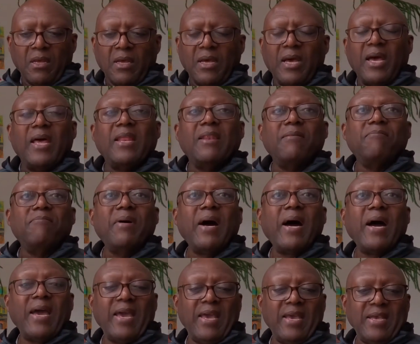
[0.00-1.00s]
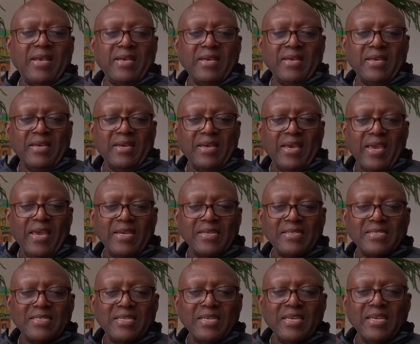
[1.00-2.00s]
And by
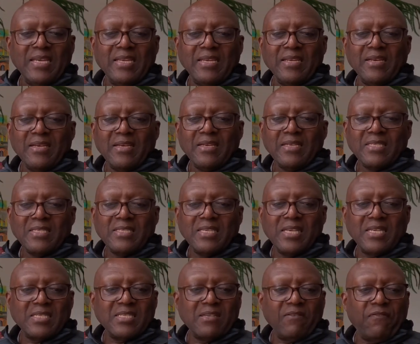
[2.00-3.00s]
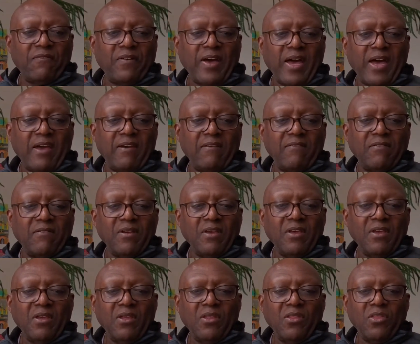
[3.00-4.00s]
1865,
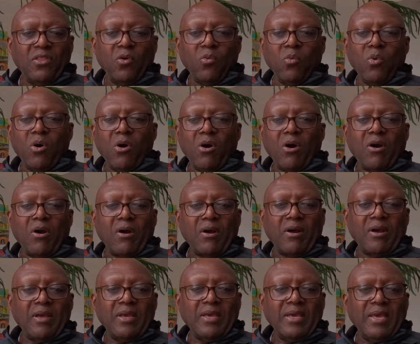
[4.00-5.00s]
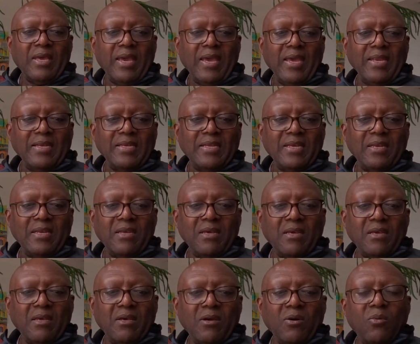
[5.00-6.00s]
the war ended
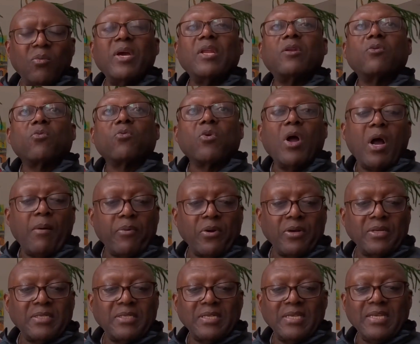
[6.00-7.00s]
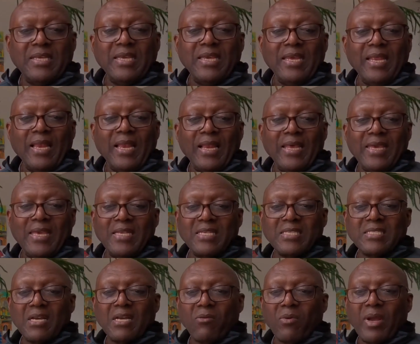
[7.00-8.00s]
with Robert E. Lee
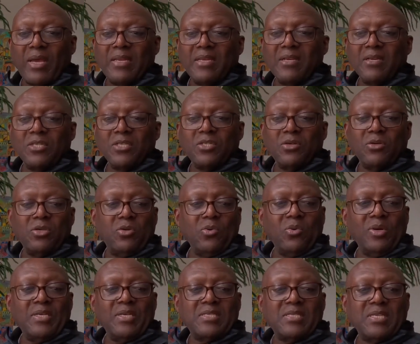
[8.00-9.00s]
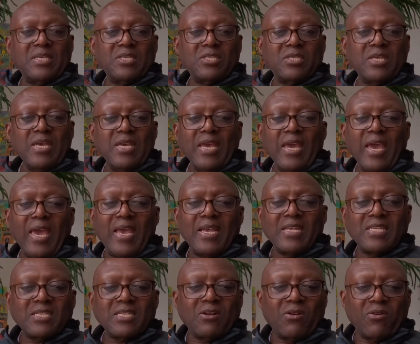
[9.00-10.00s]
surrendered to Ulysses
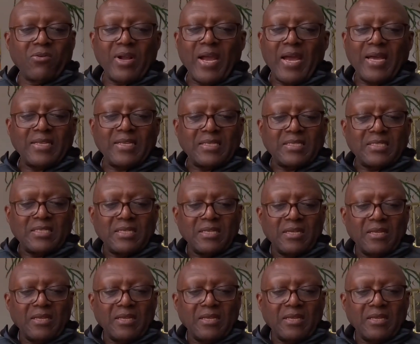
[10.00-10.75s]
S. Grant.